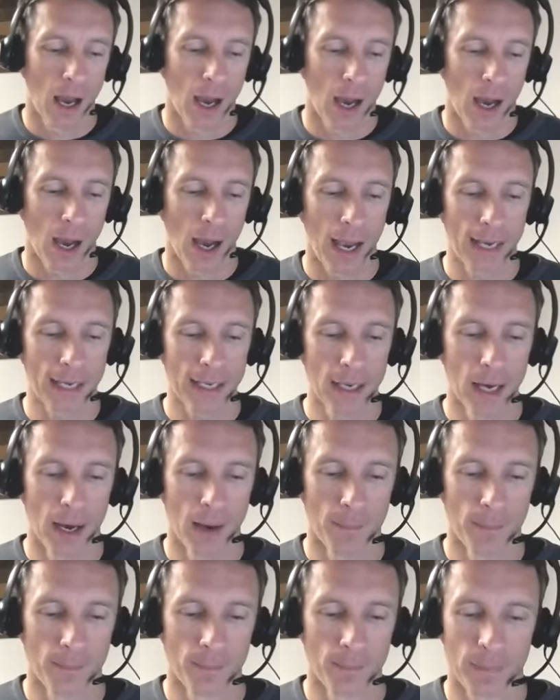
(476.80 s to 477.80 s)
I,
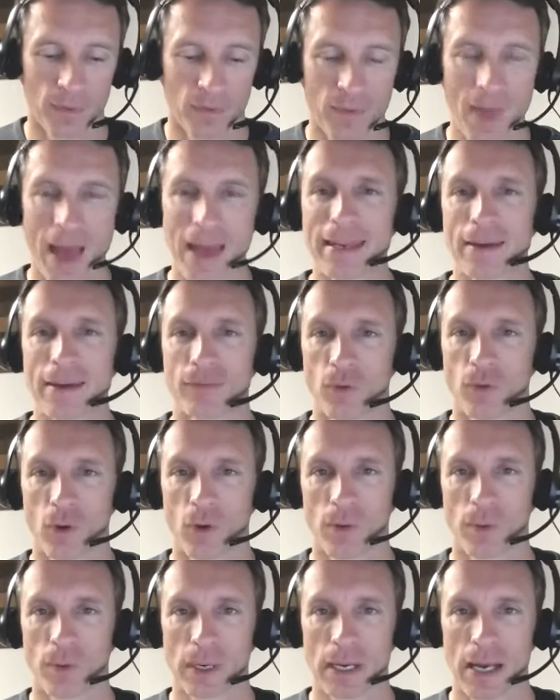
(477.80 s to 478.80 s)
from that day
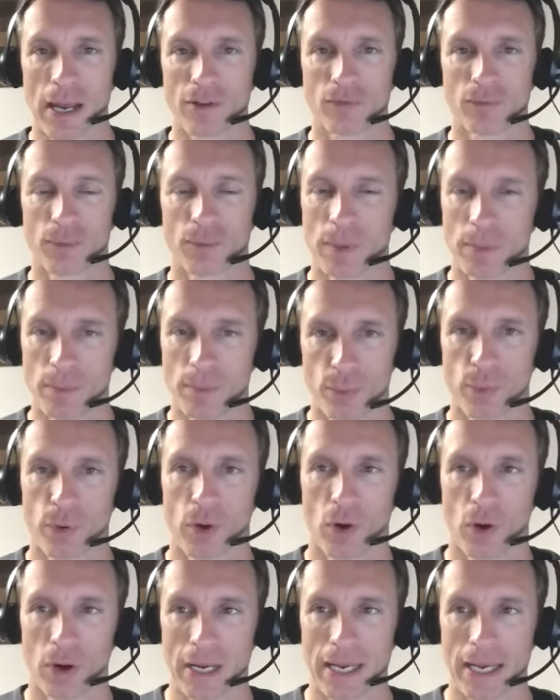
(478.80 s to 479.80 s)
forward, have been put
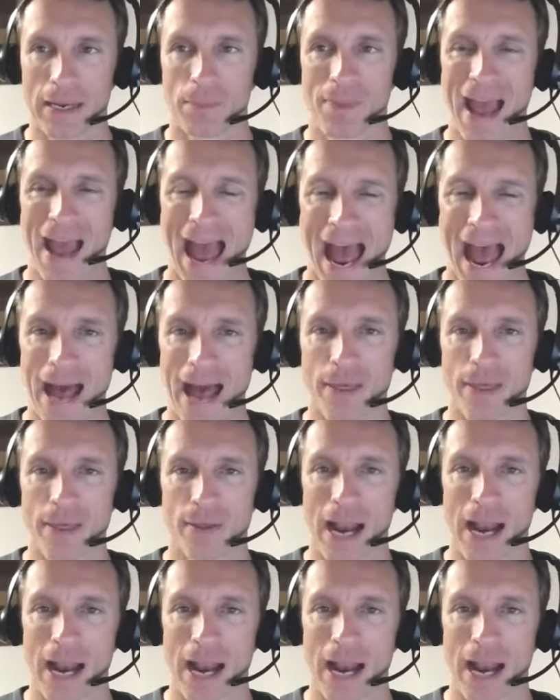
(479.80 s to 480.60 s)
on a path.